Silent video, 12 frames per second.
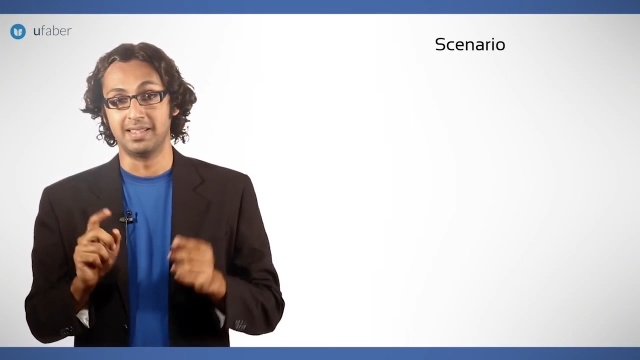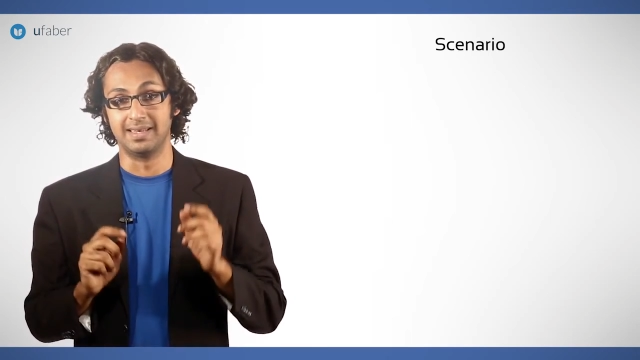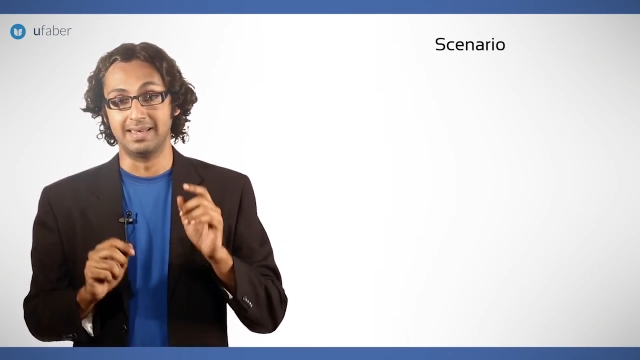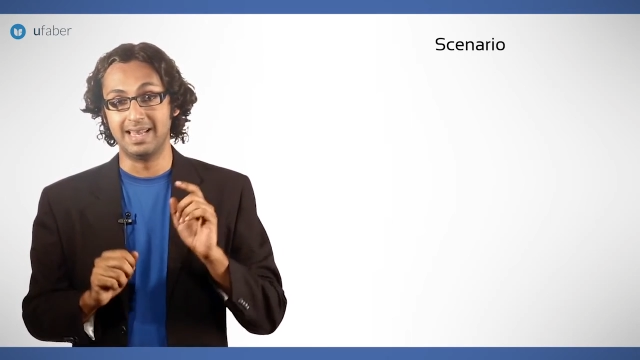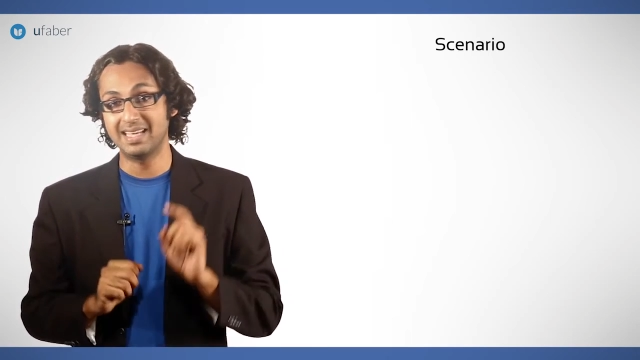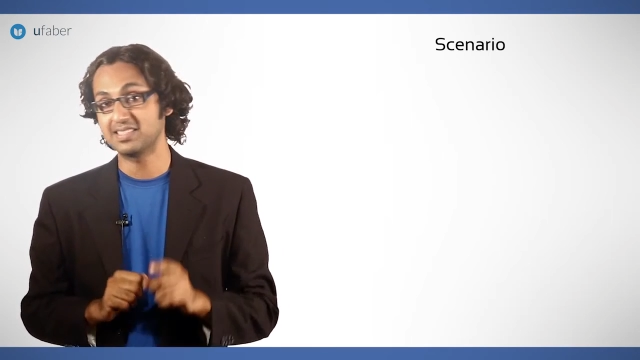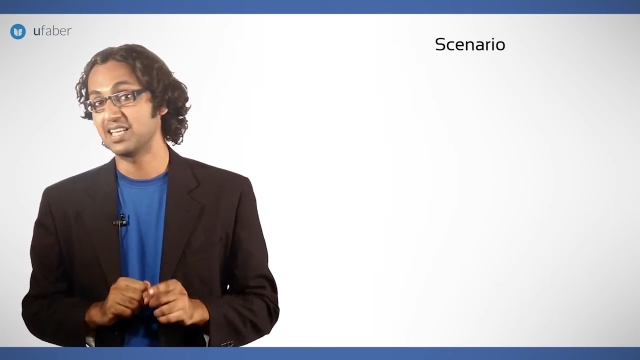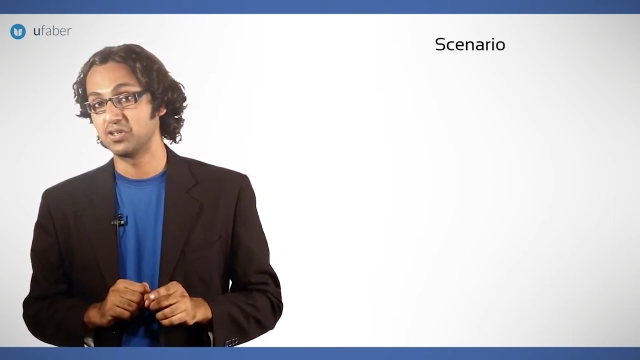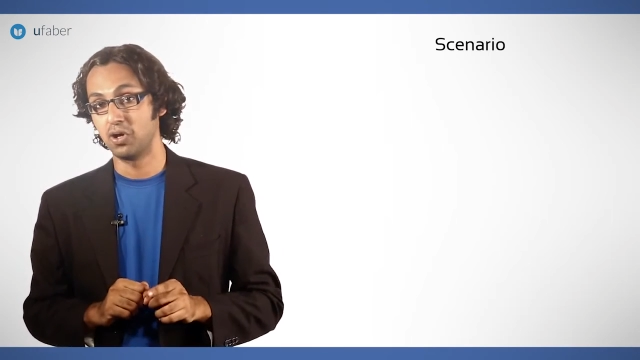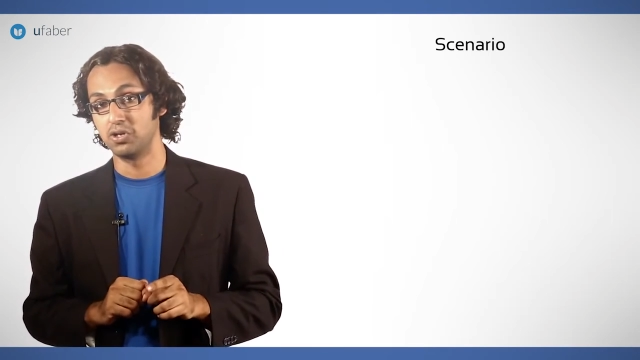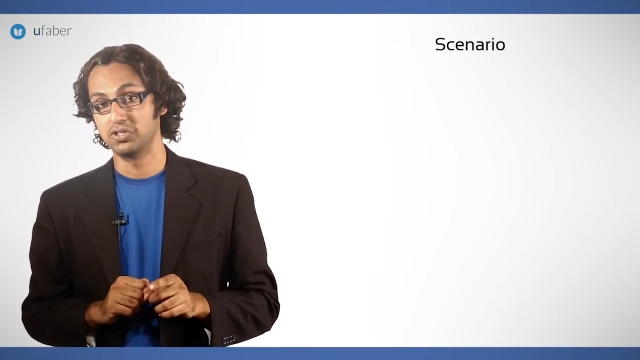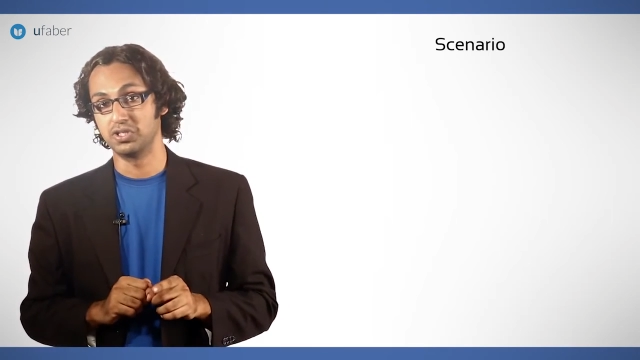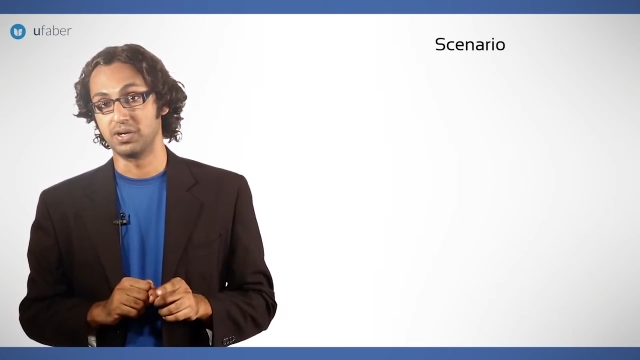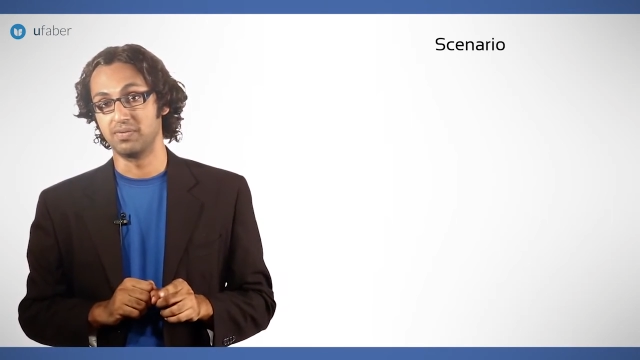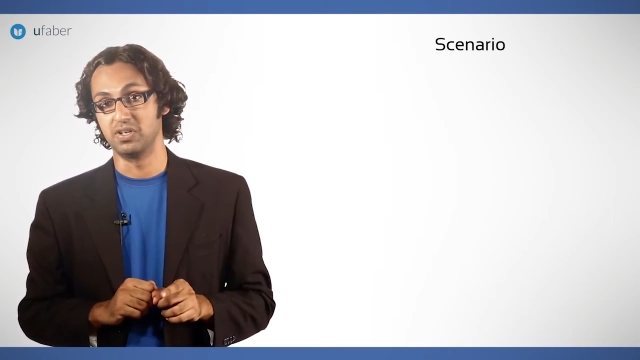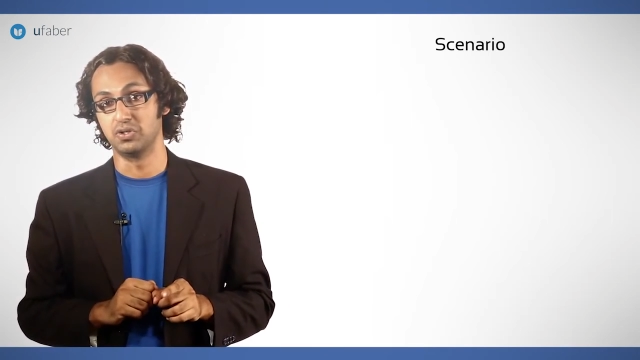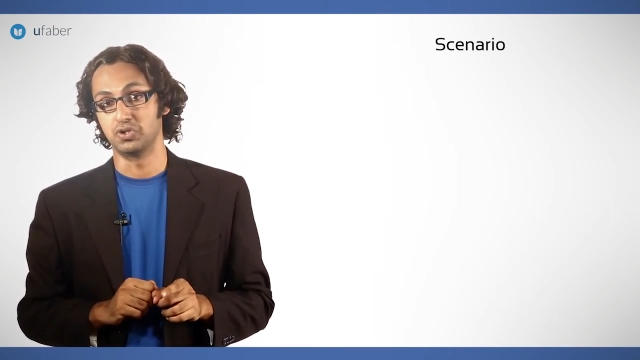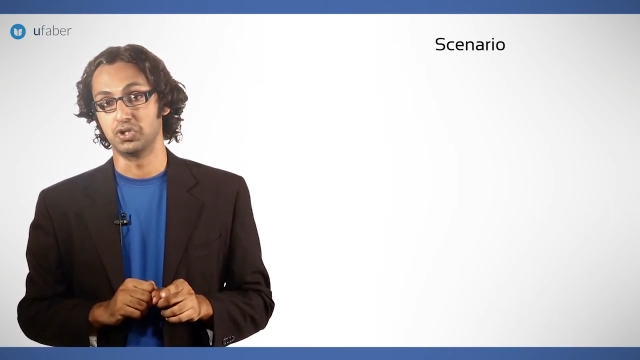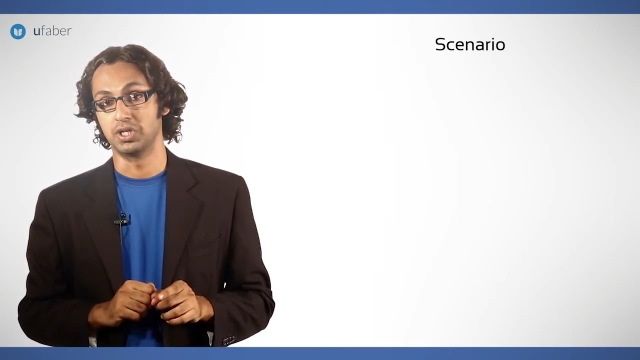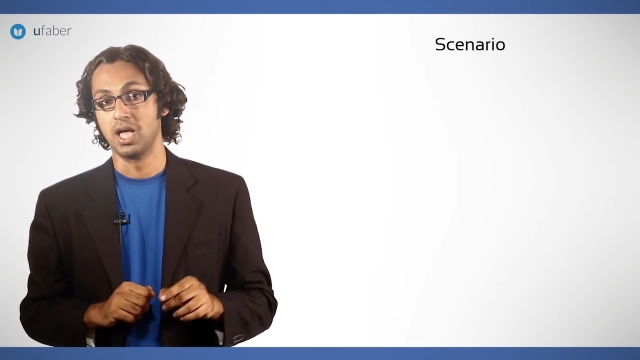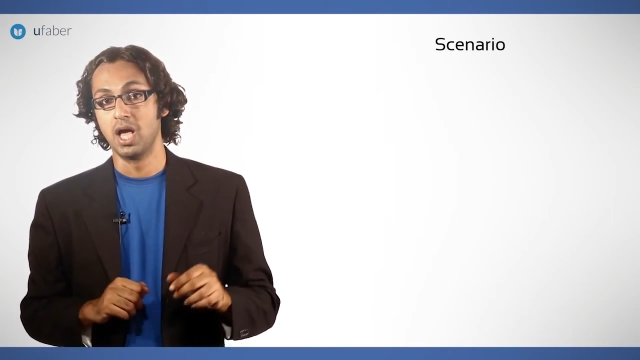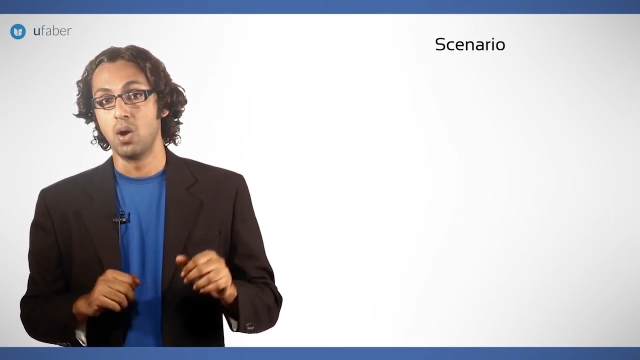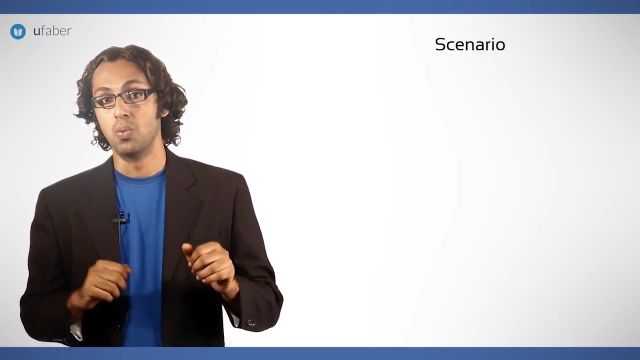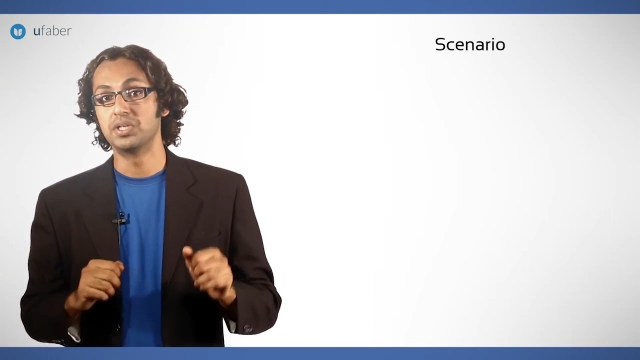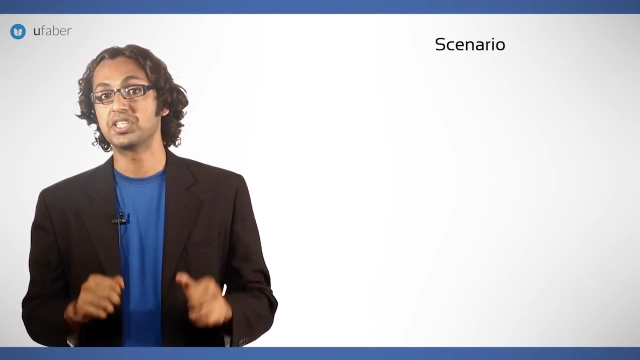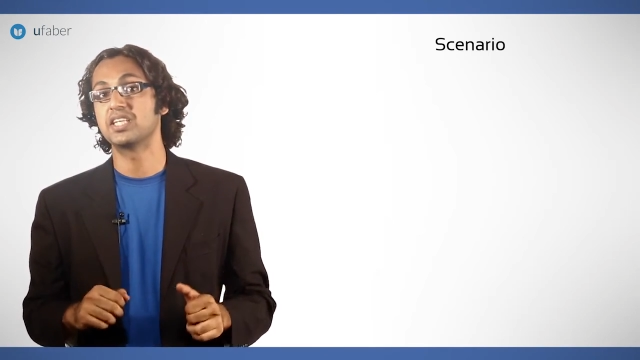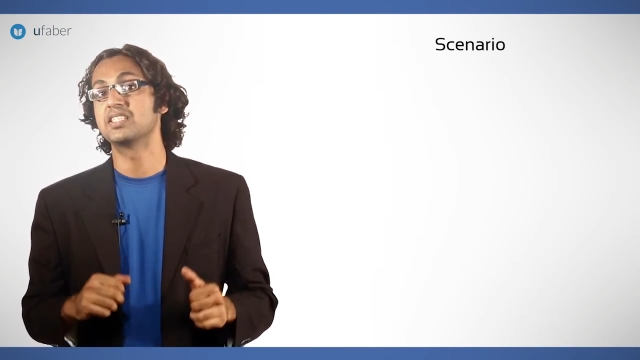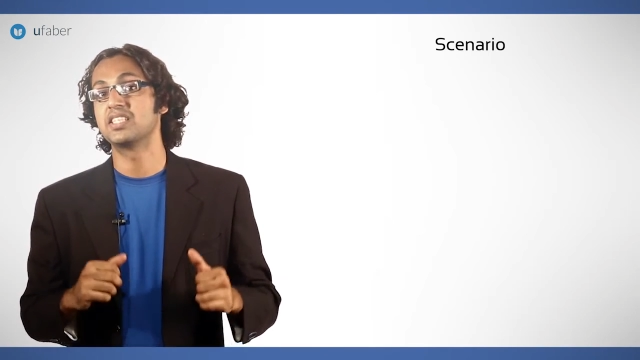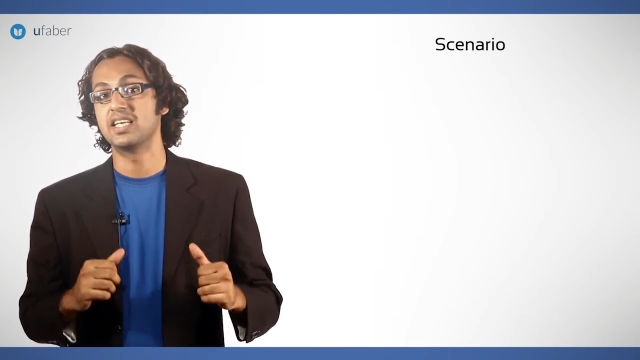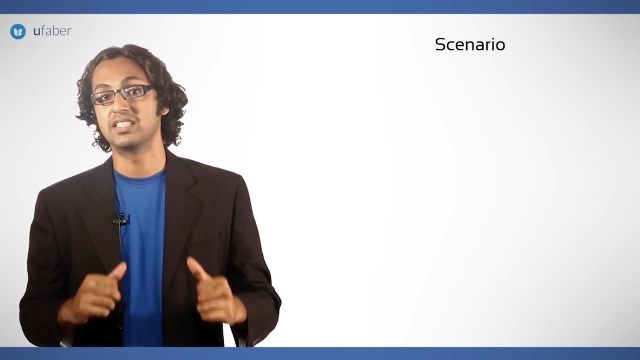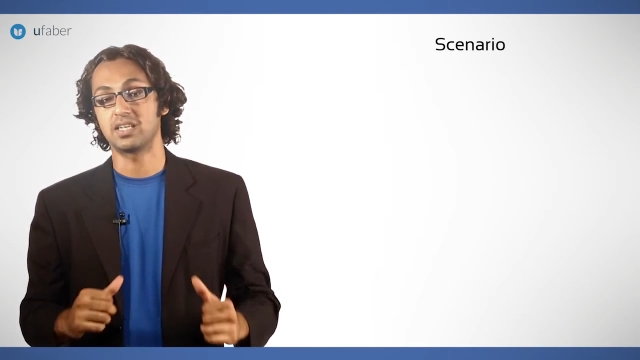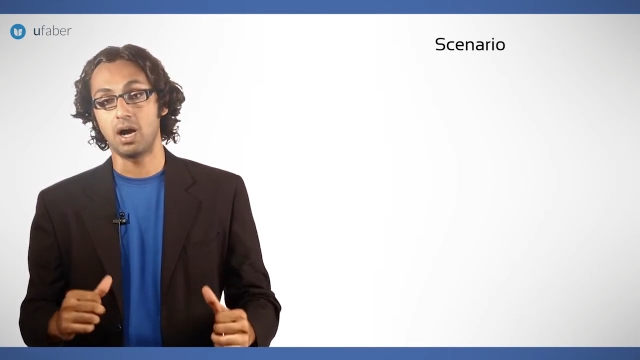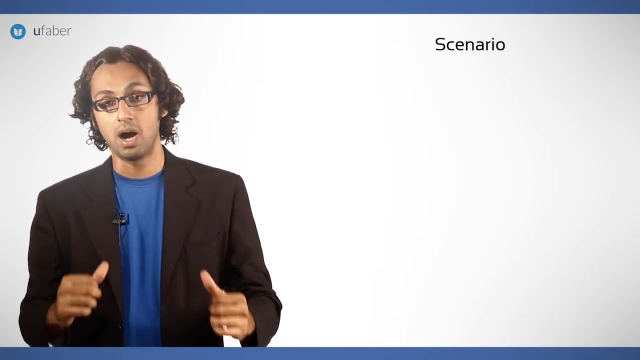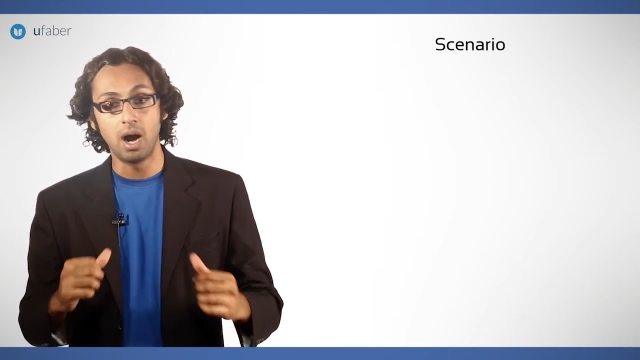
The next technology revolution, which can change